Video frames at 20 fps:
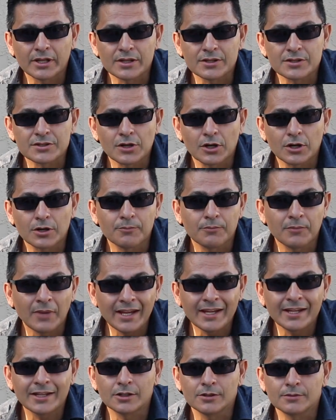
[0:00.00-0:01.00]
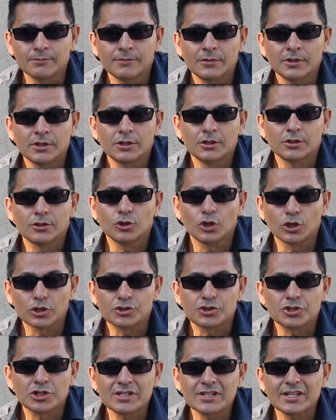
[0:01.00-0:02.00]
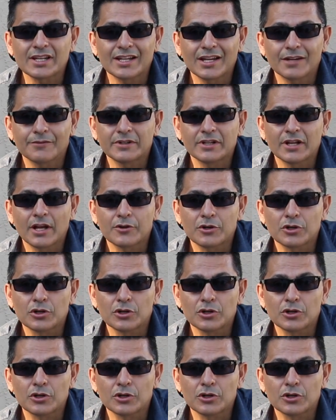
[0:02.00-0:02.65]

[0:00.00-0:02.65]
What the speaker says: and start making them look just like every other